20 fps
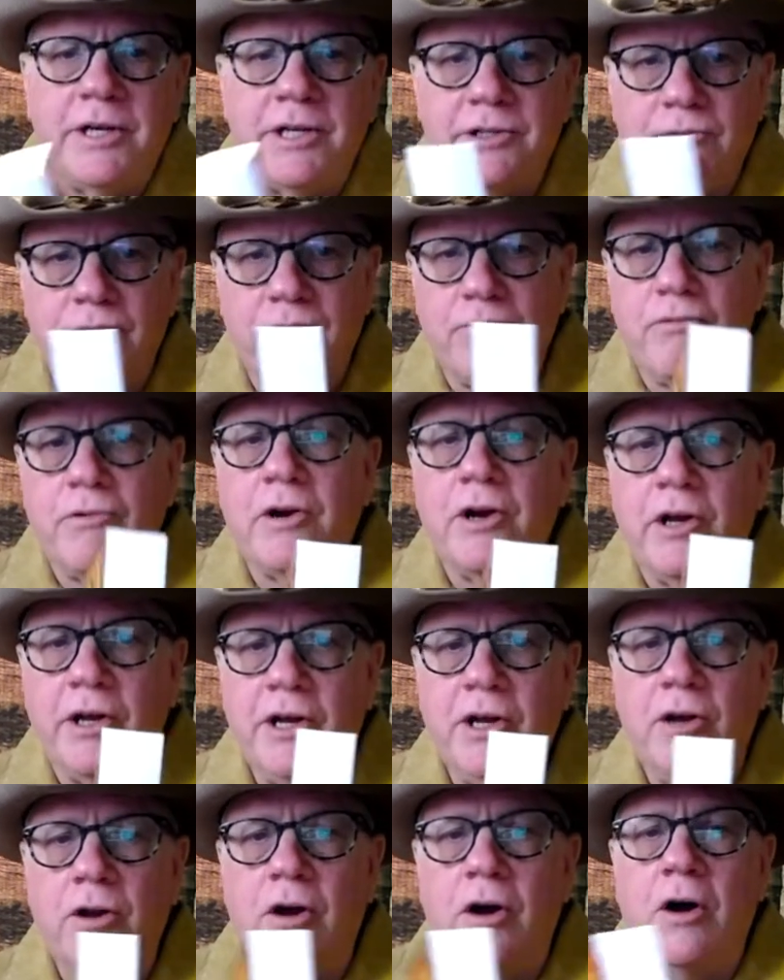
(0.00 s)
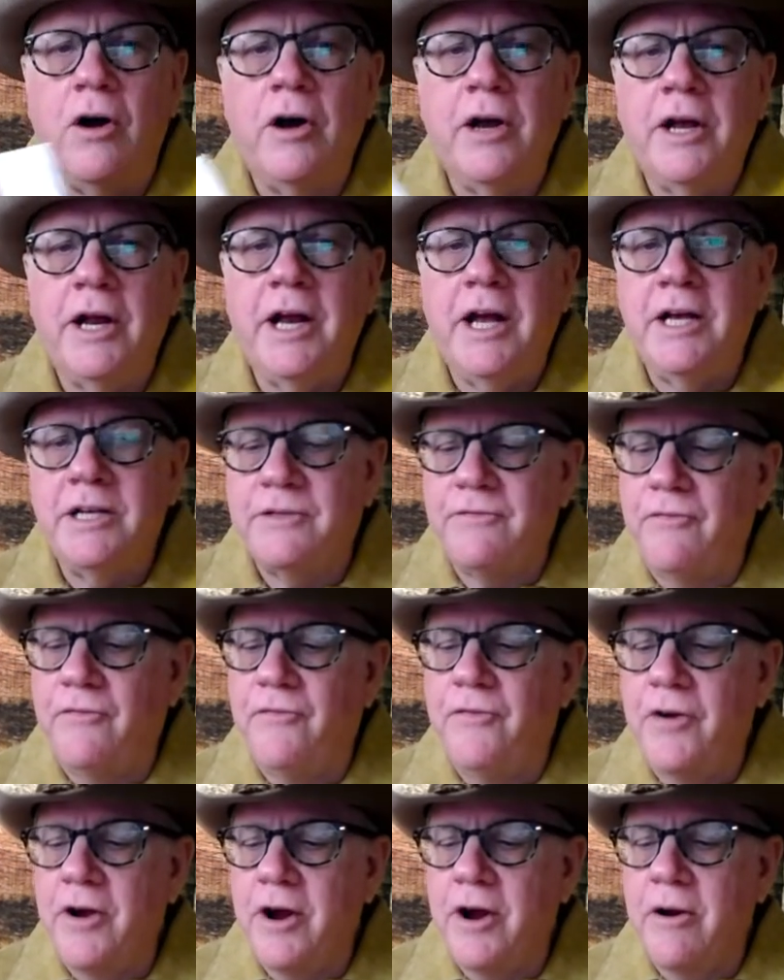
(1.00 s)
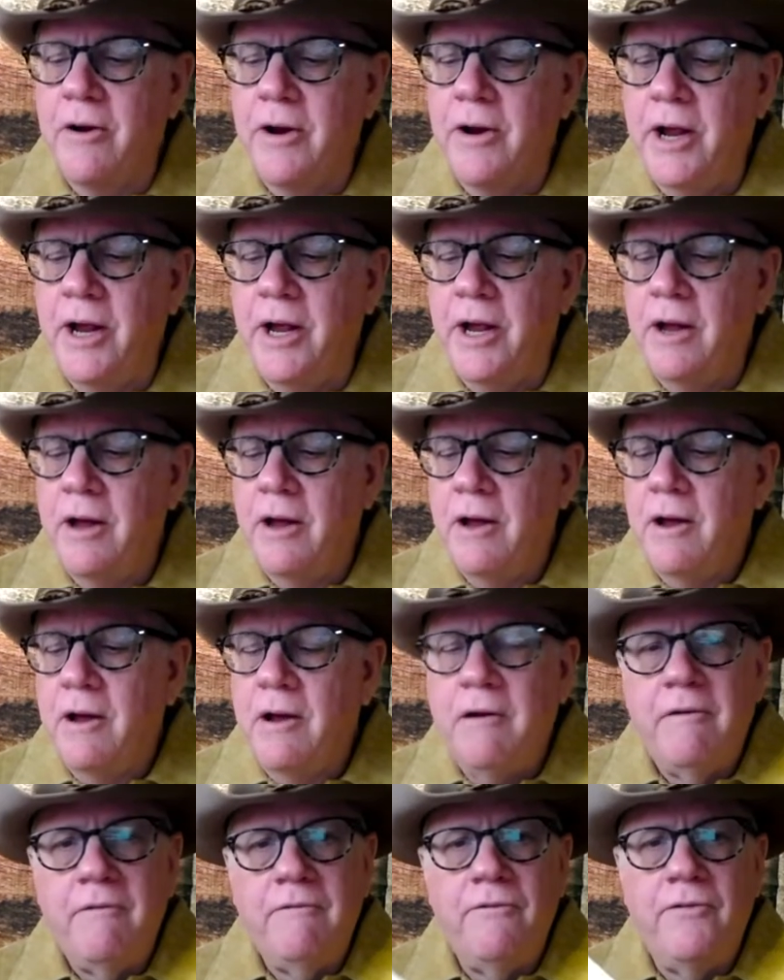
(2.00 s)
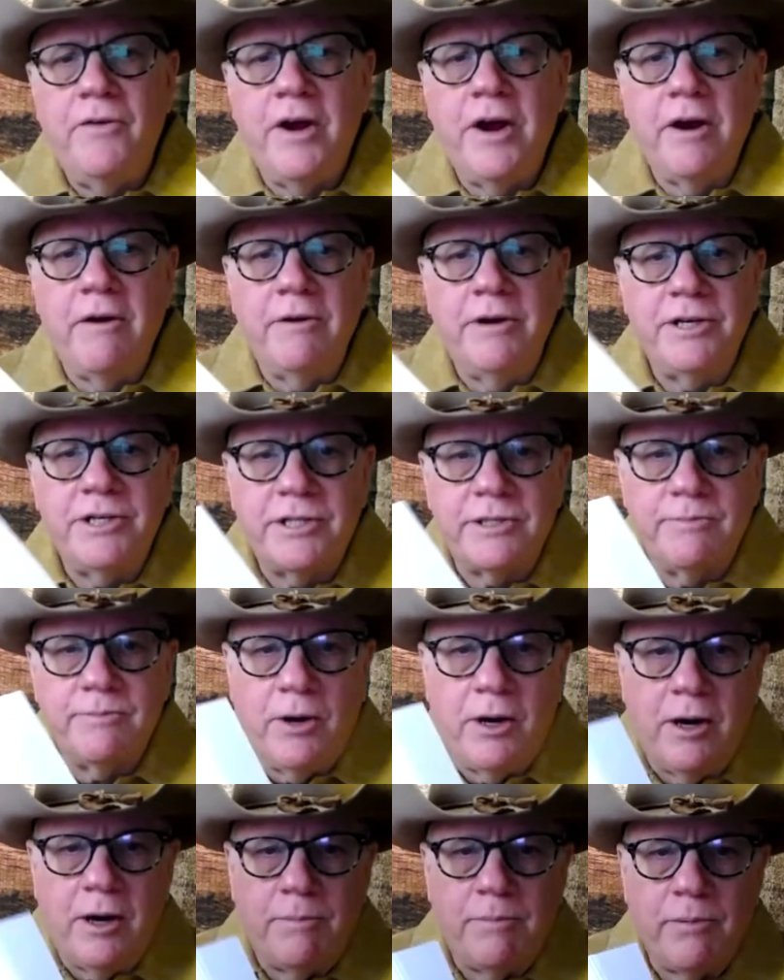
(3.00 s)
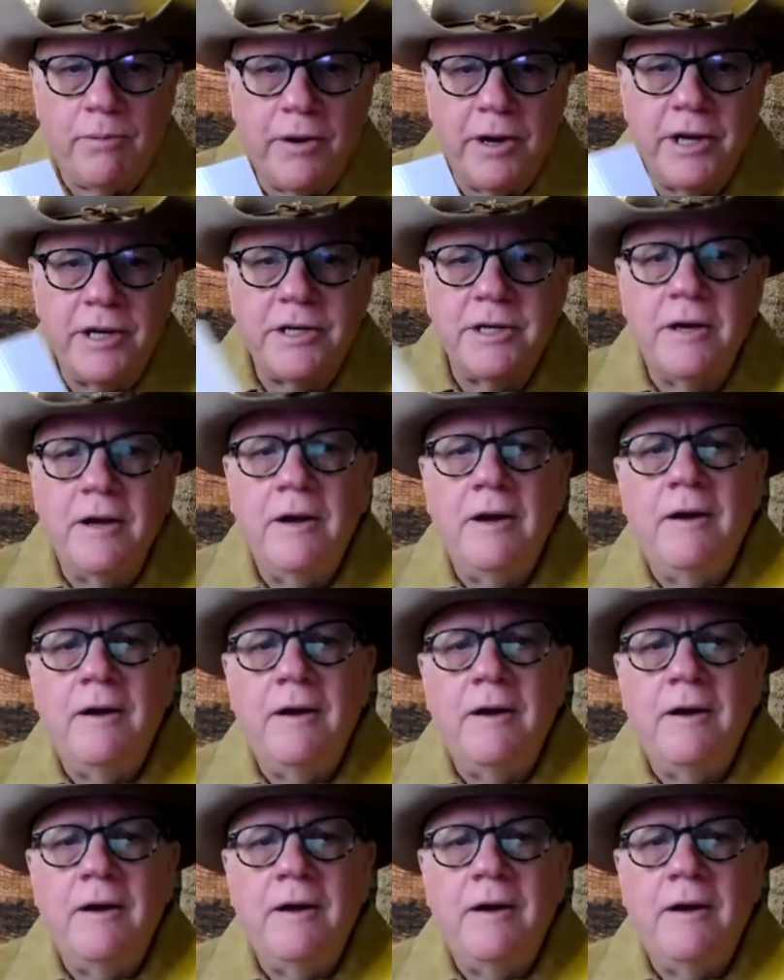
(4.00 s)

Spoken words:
It's really long. It has very, very small print.